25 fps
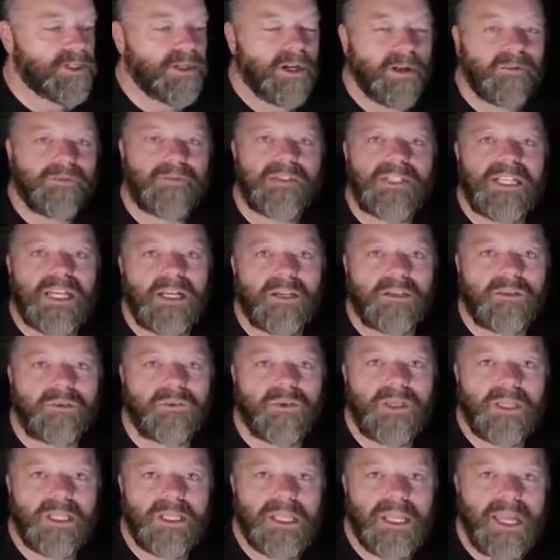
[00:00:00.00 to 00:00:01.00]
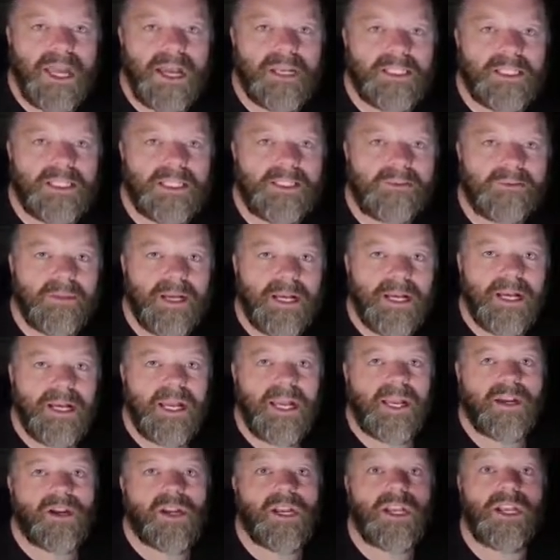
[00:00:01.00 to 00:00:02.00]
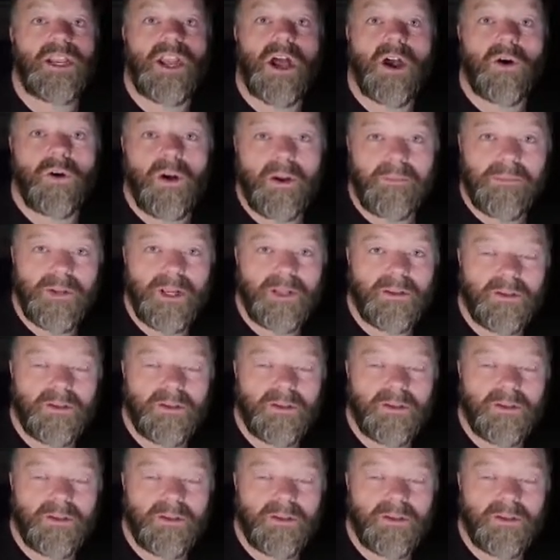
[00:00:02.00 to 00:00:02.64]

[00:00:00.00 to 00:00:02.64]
I've dealt with a customer and I know I'm no